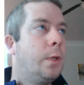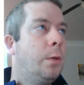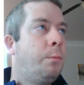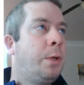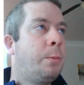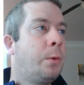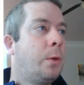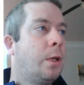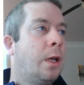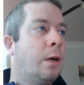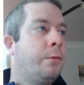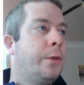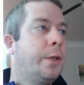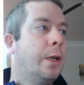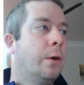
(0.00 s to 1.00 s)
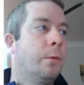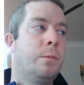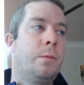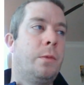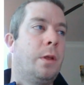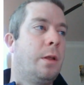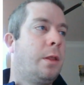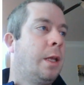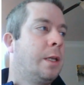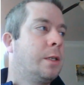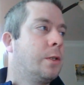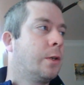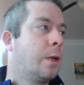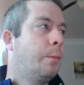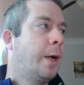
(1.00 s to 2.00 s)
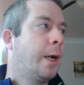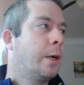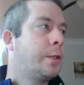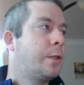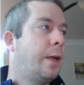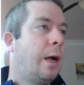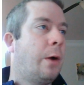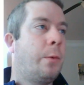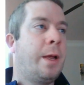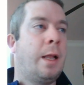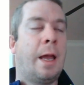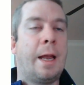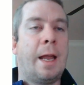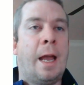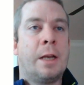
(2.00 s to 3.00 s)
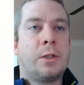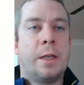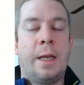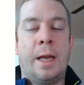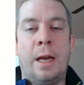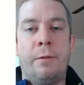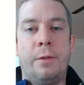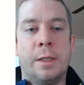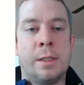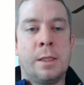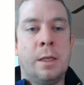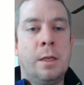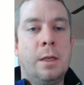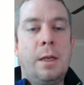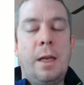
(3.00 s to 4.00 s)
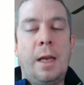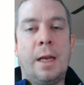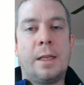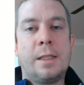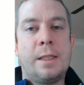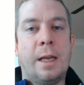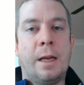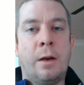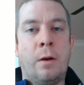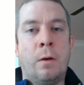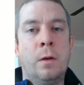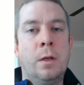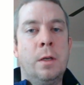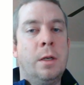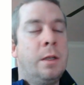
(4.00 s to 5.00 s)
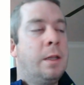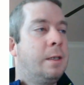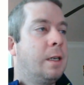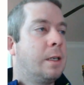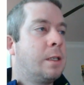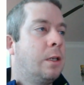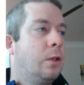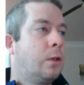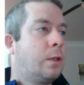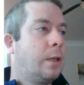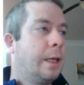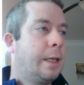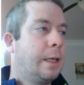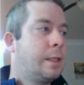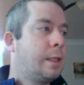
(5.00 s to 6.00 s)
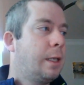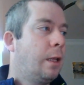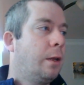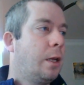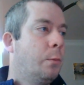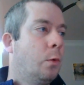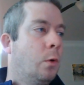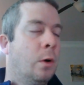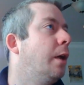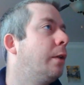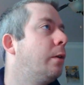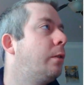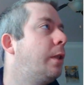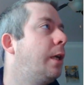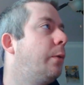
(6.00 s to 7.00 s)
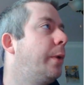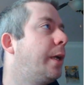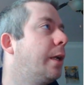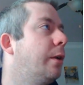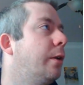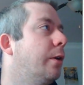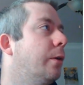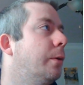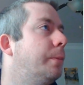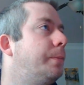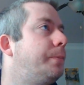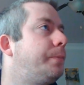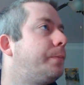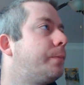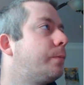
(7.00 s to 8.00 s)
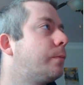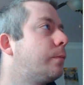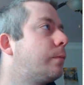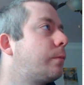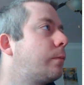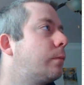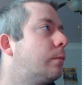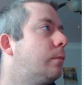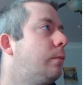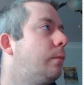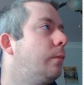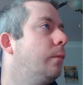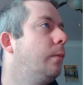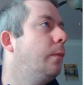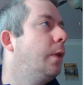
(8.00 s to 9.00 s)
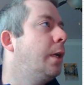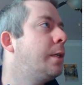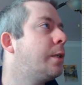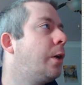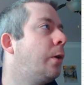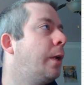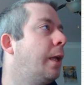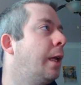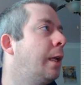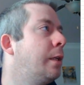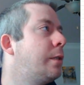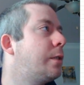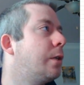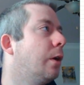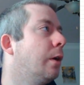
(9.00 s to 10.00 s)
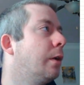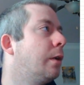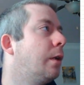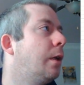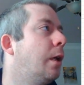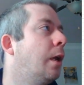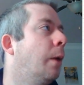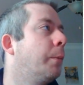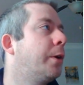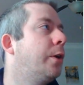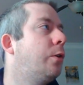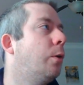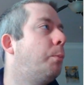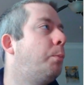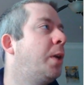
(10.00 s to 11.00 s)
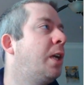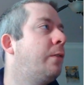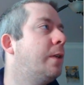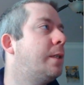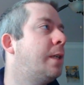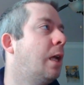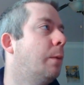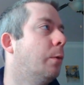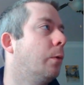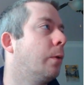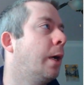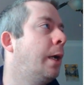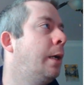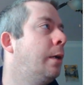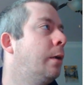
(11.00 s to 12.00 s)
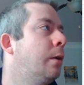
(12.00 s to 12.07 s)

People love, you know, things looking better. So now we like actually have this Excel that doesn't look like Excel anymore. Other thing we can do is go to Insert. I'm going to do a pivot table, right?